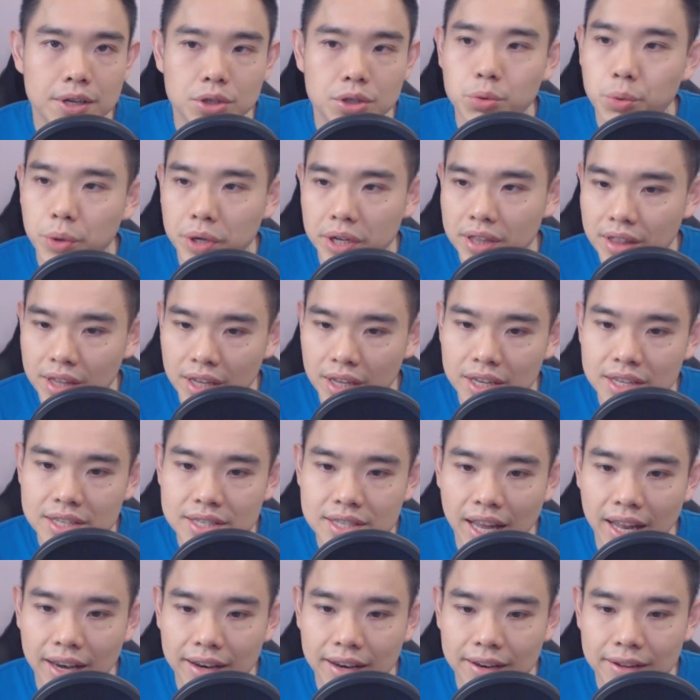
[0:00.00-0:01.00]
doing things
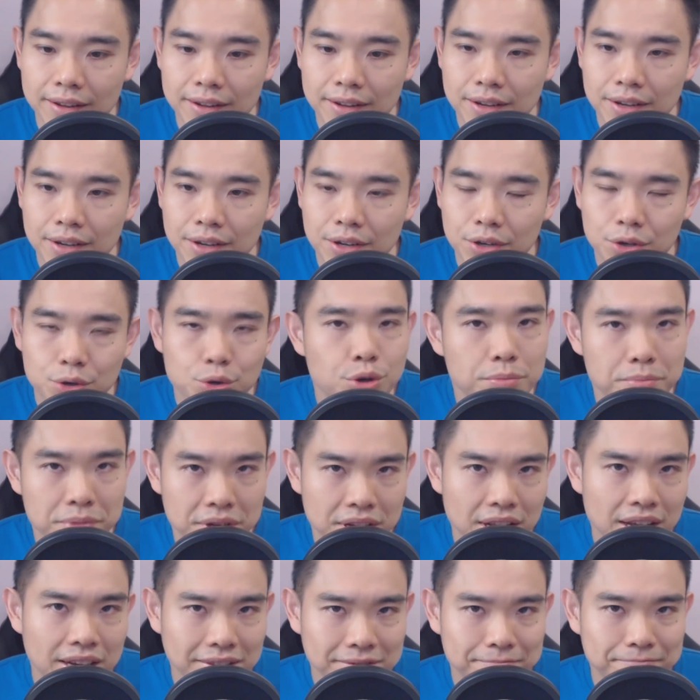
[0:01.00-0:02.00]
that shouldn't be
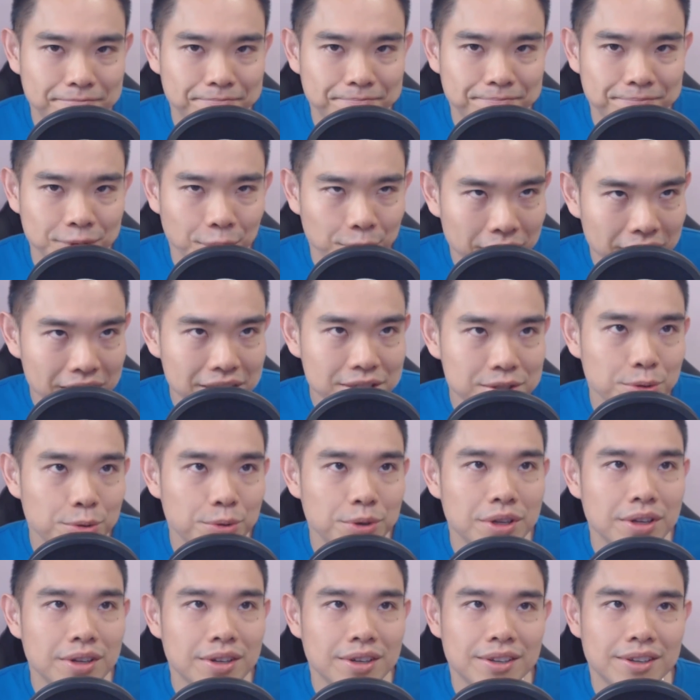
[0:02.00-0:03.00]
done. Okay, so